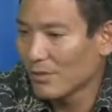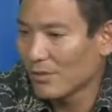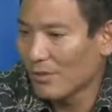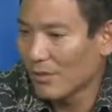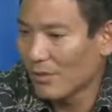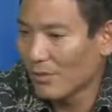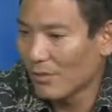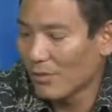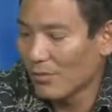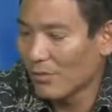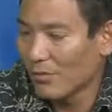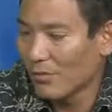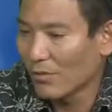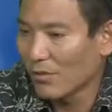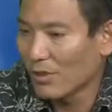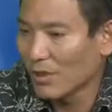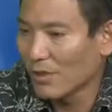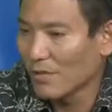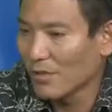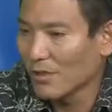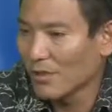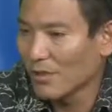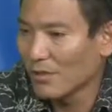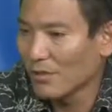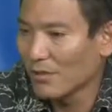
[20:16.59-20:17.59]
with our local
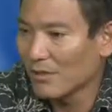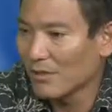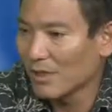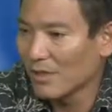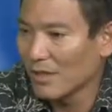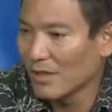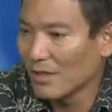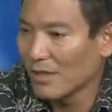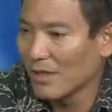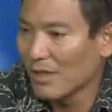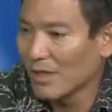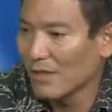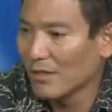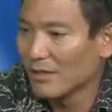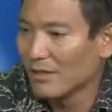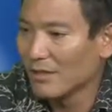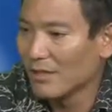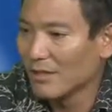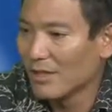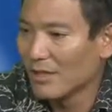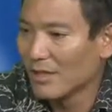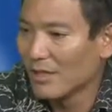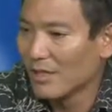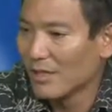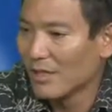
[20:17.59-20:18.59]
companies, and